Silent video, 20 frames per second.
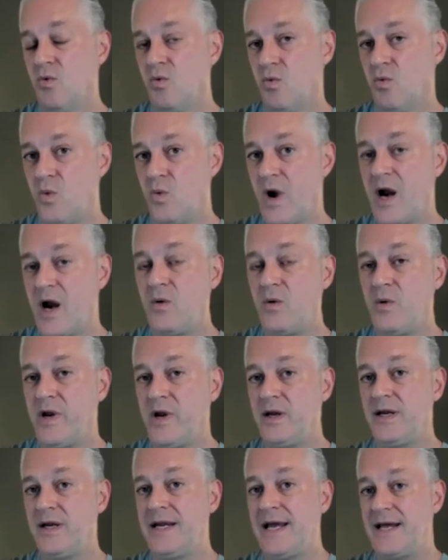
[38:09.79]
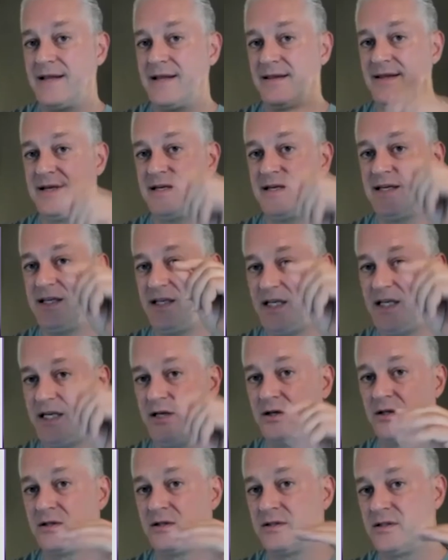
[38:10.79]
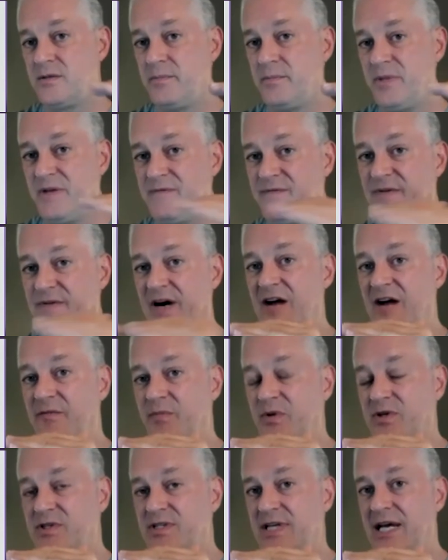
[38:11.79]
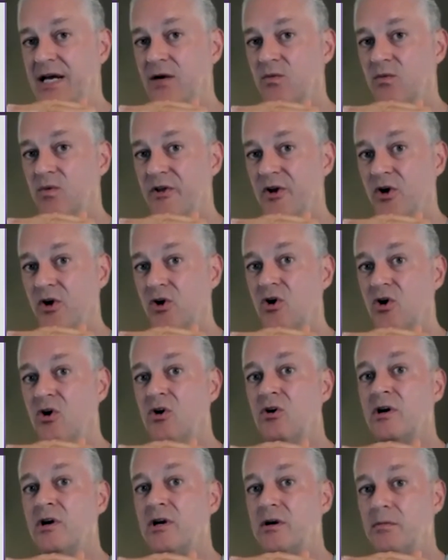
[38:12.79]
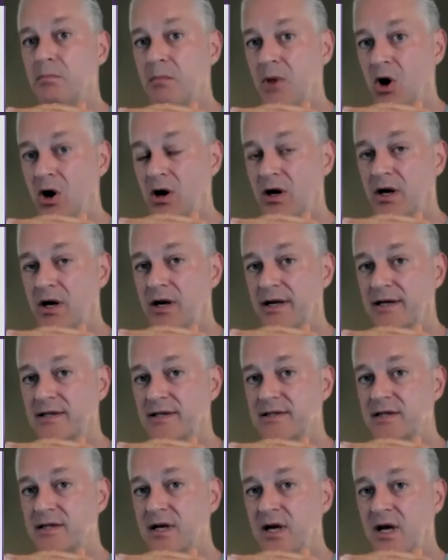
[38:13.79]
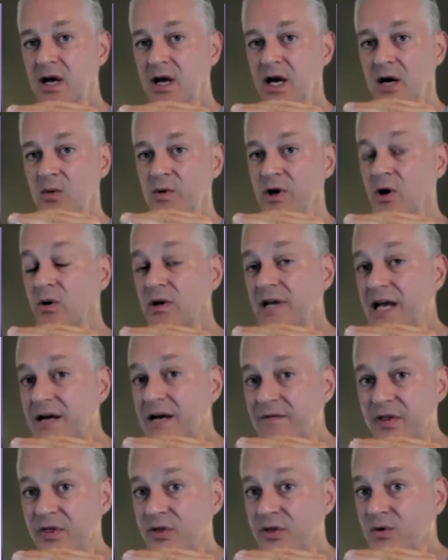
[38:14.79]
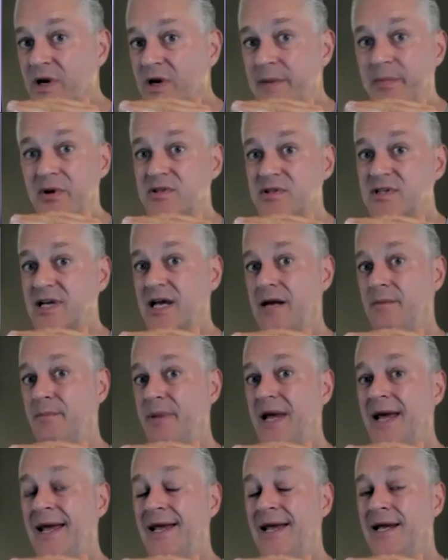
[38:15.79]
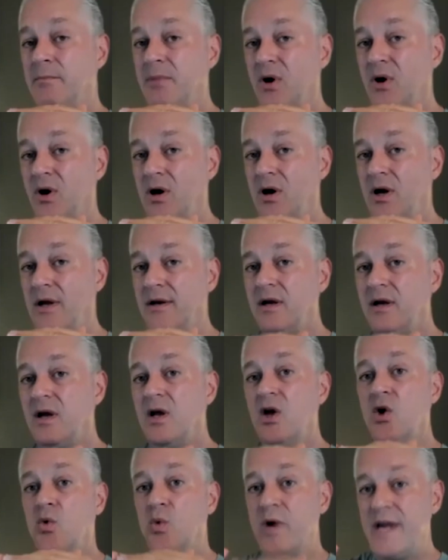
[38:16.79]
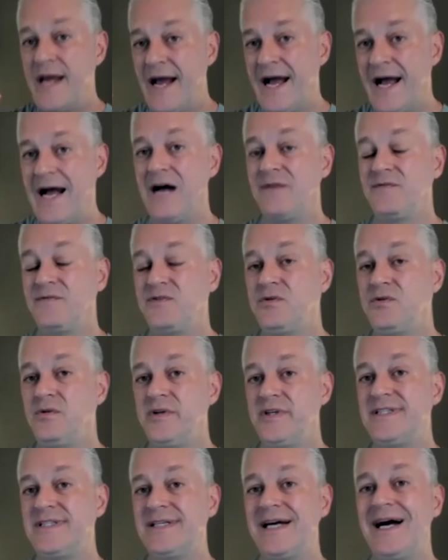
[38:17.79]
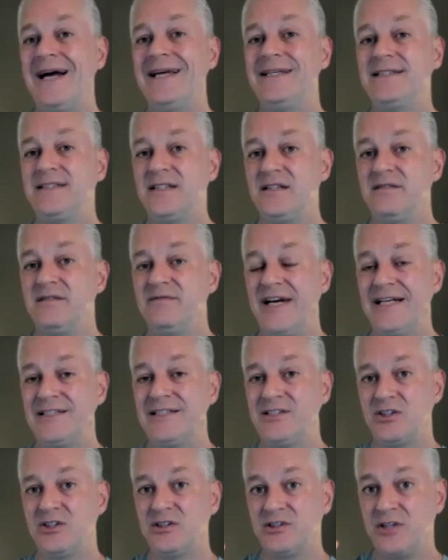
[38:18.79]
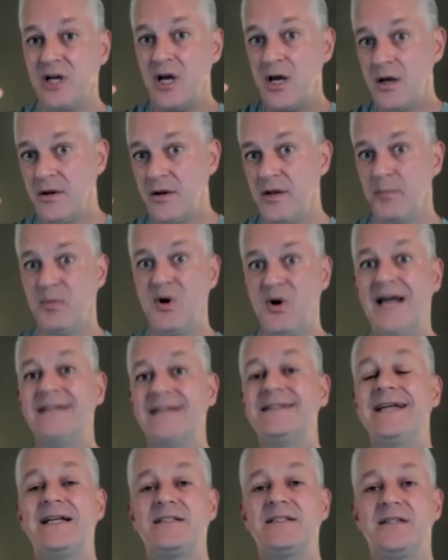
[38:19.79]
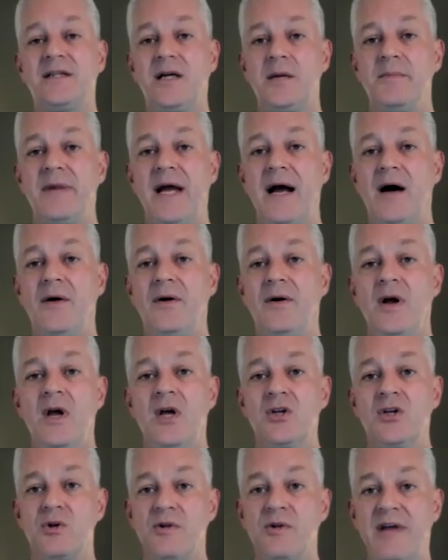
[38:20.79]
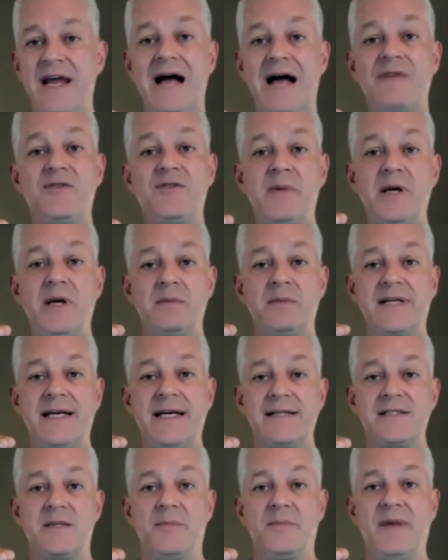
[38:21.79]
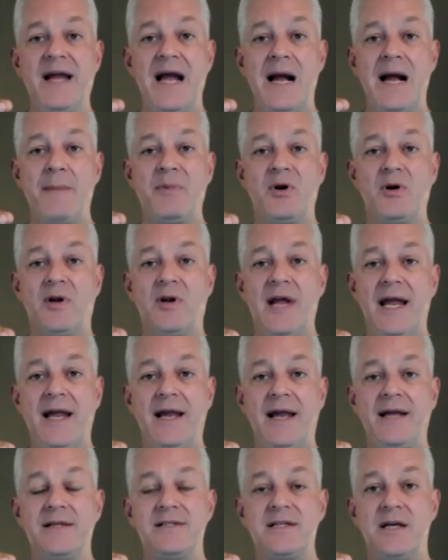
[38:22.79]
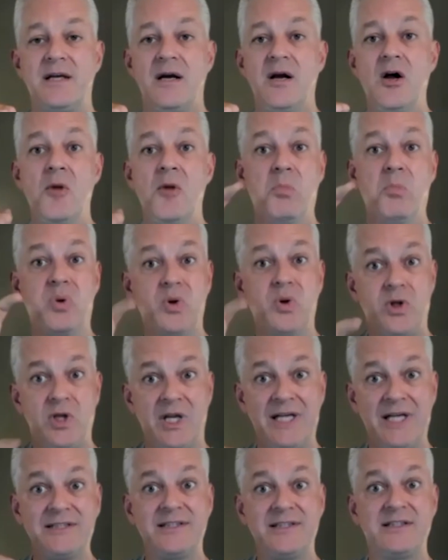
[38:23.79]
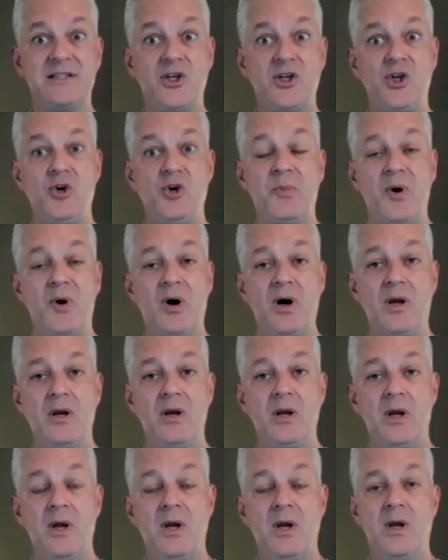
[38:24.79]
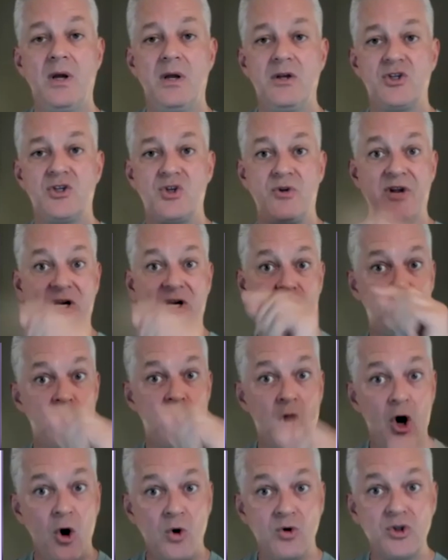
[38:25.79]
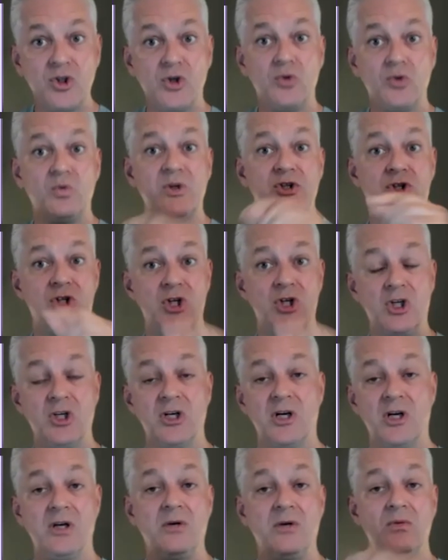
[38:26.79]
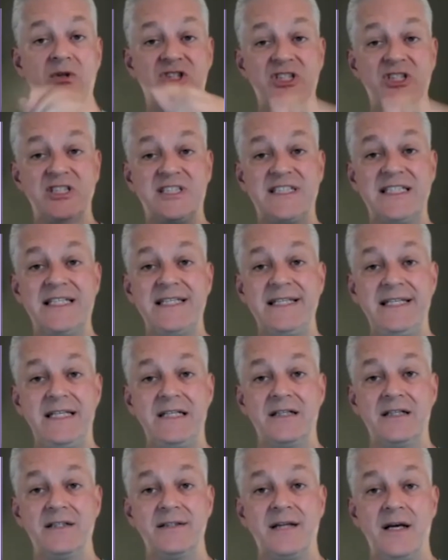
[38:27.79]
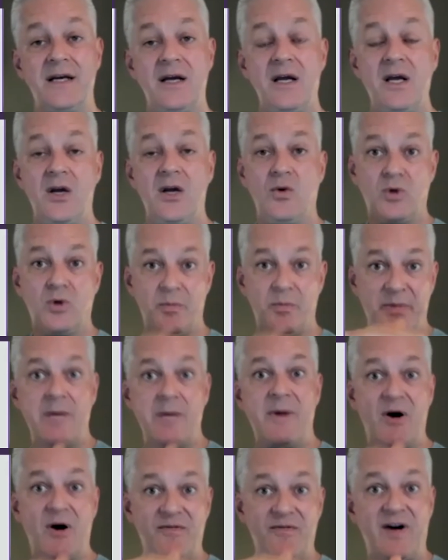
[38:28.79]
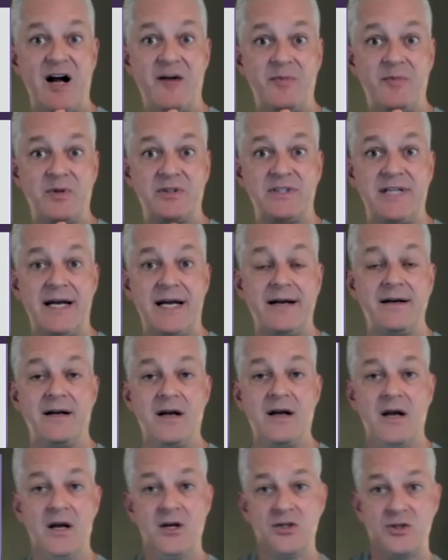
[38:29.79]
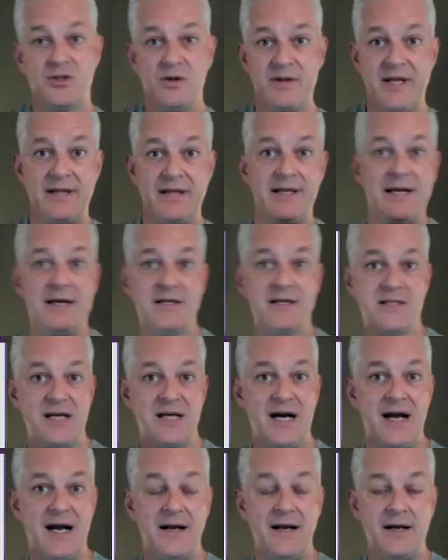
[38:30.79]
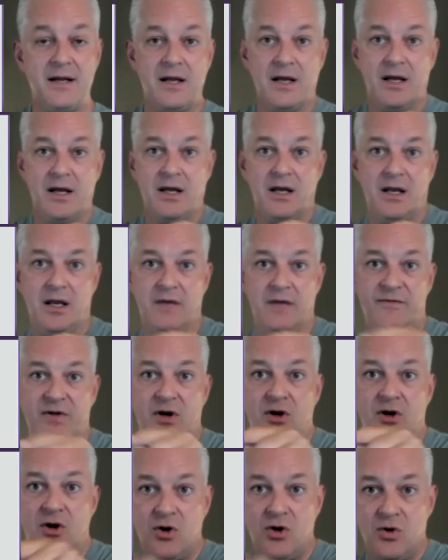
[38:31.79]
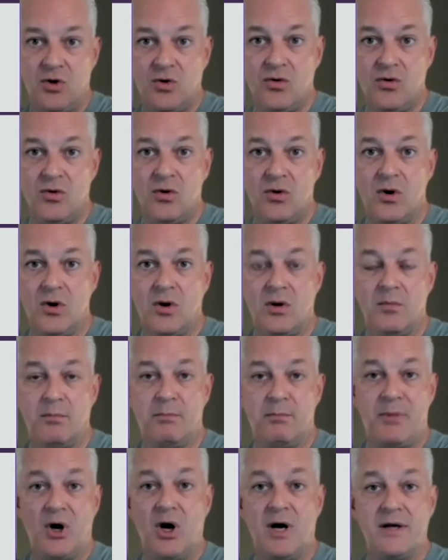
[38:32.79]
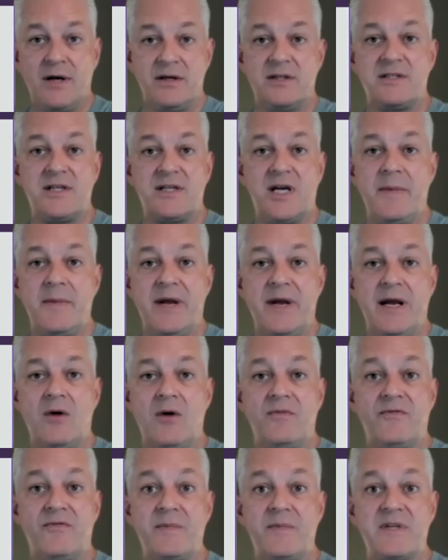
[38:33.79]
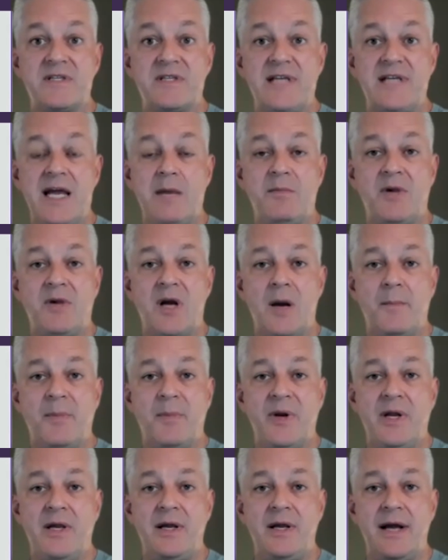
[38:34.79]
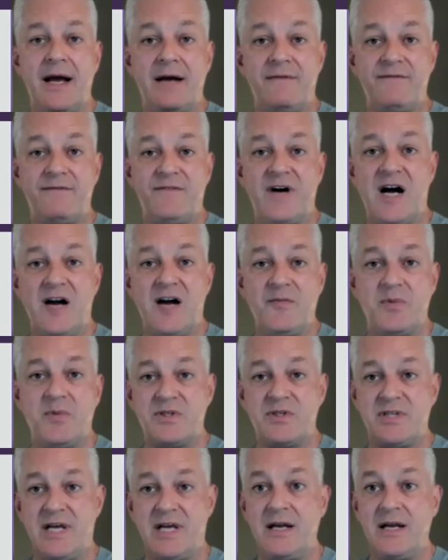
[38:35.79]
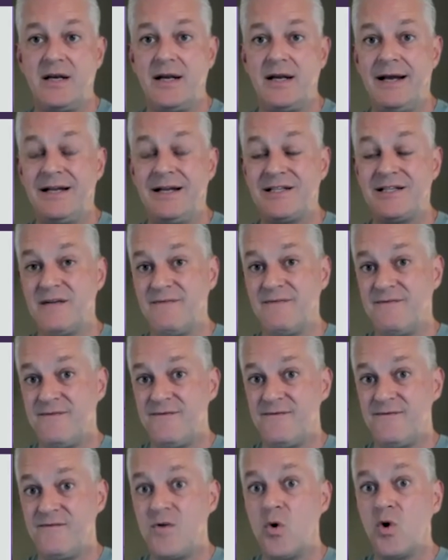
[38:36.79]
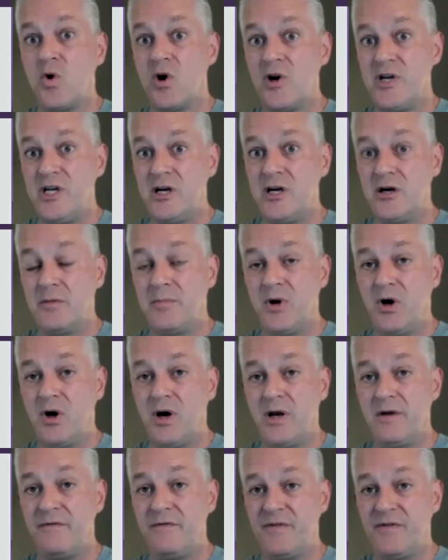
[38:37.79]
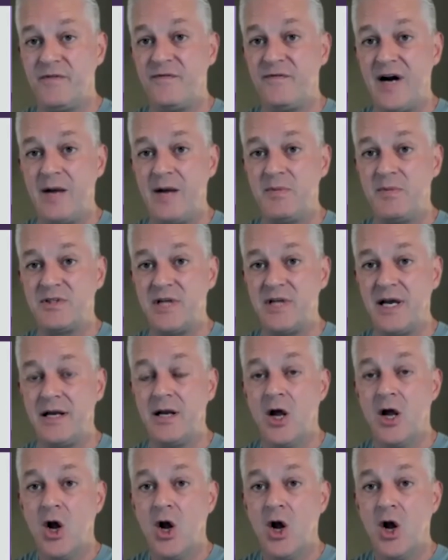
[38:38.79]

Where we get the yield to be 5%, where the current market is, and we only have a 3% paying bond, we have to entice investors, the price has to come down. So they have to be able to get some capital gains plus the coupon, so their total return, which is the yield, will be about 5%. So then they decide if a new bond is coming out from the same company at 5% and it's a 4-year bond for 5%,